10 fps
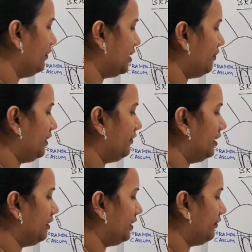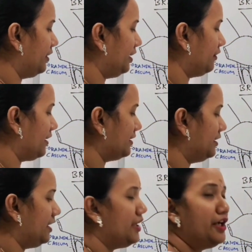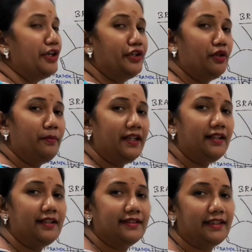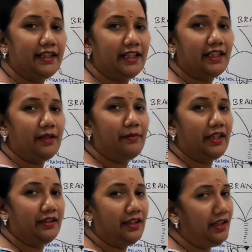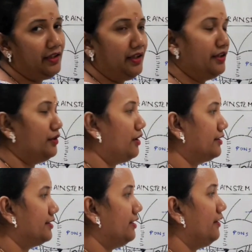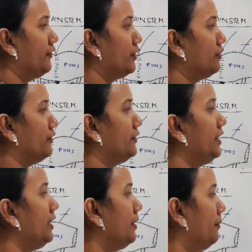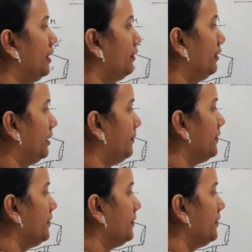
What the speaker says: which we were referring to as the tuber cinereum in the dorsal view of the medulla.